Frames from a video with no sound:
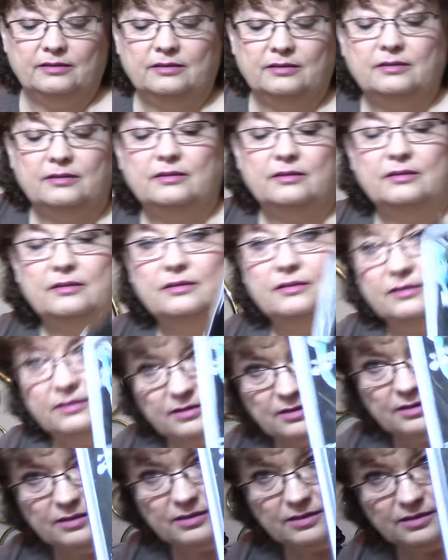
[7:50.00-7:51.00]

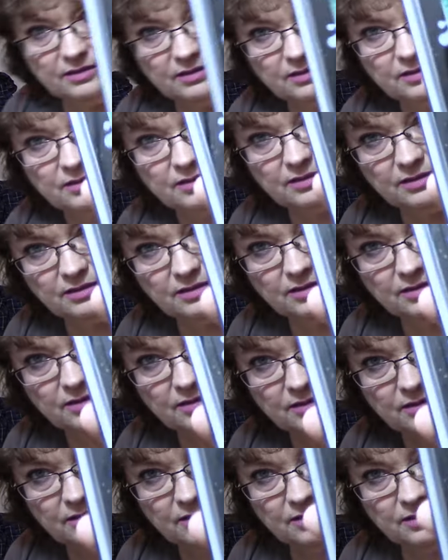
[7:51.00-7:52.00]

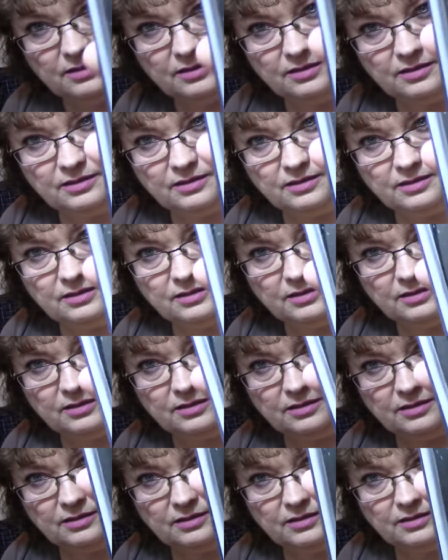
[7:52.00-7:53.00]

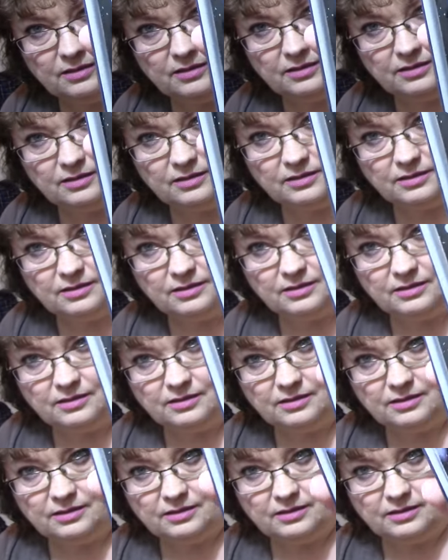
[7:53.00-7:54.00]

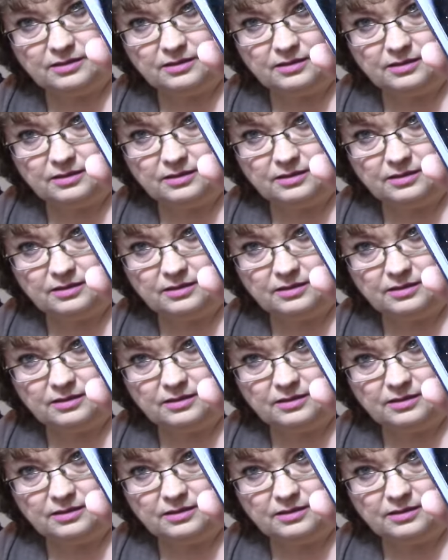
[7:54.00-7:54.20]
[no speech]